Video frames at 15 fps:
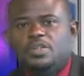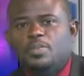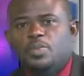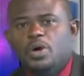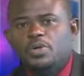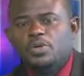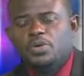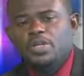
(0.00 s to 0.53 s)

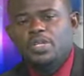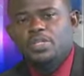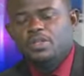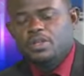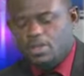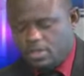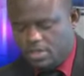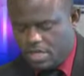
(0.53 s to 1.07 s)
ball rolling
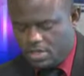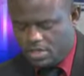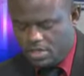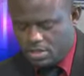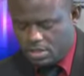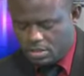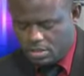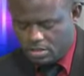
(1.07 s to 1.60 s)
on our
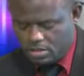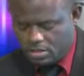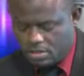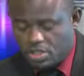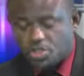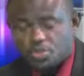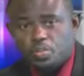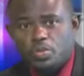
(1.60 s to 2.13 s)
discussion
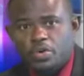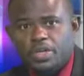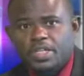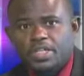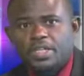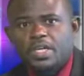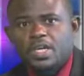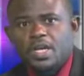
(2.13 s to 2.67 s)
this morning.